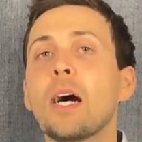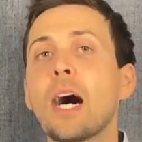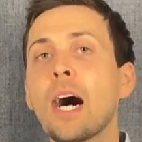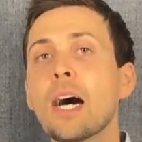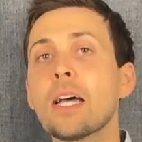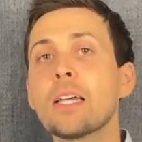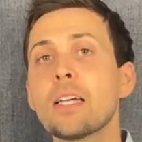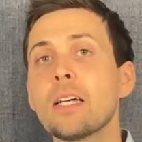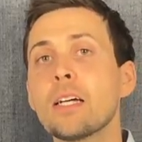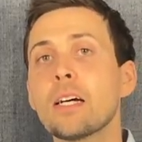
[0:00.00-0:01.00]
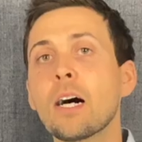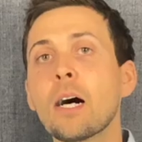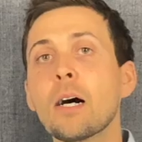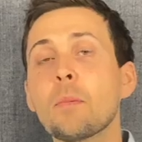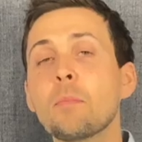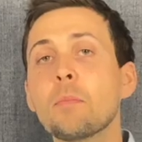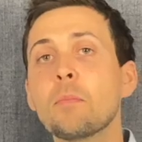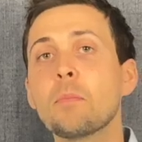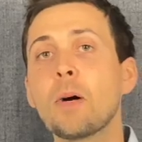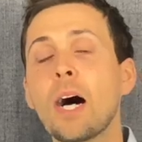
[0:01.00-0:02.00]
I, um,
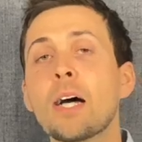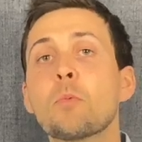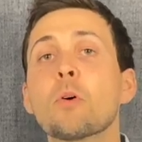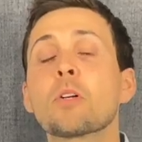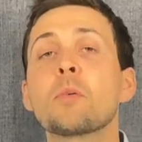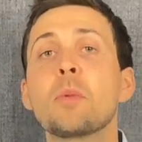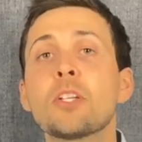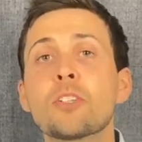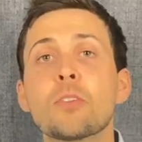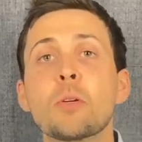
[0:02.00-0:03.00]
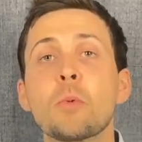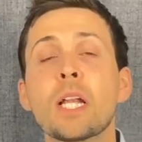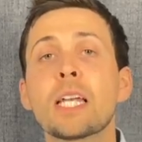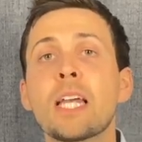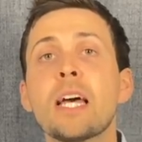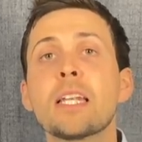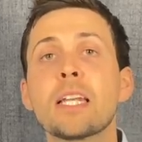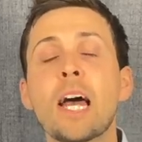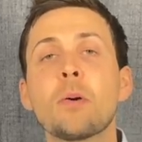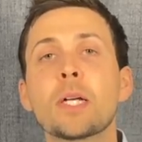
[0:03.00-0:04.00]
I work in ministry when I can
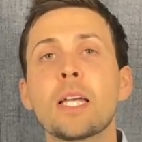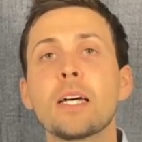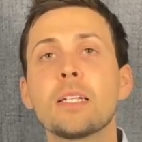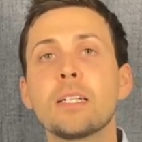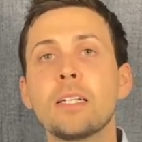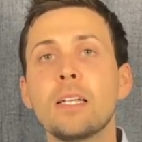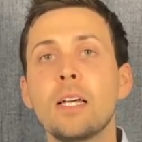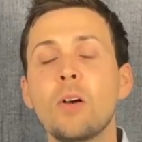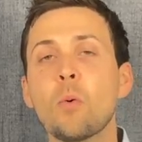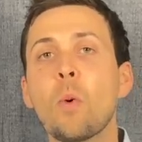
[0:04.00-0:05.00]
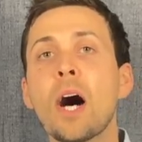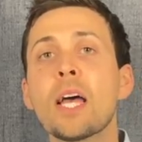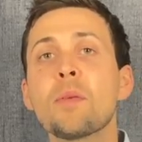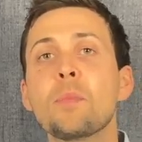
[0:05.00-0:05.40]
and how I can. Why?